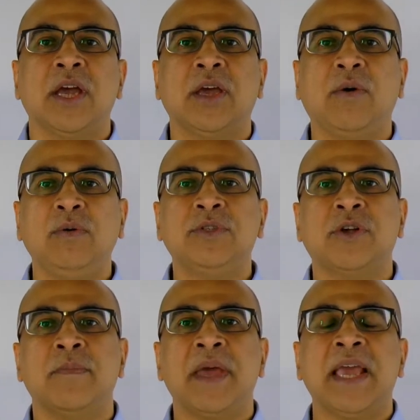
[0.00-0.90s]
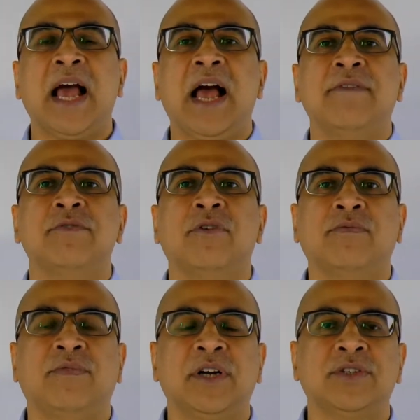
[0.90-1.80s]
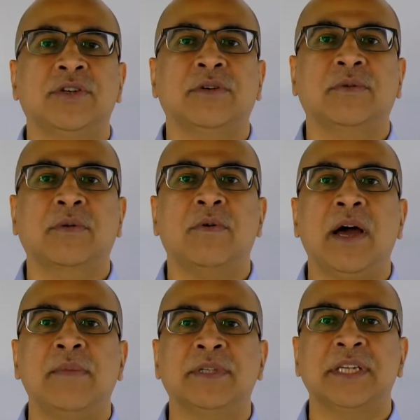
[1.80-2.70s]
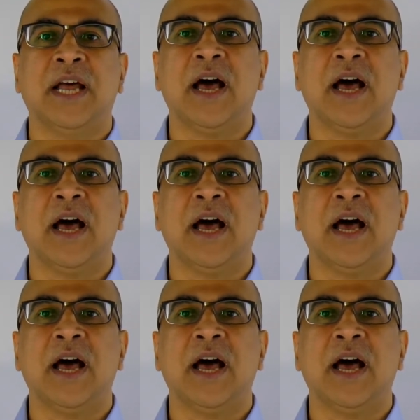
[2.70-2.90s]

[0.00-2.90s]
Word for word: It also may have non-functional requirements and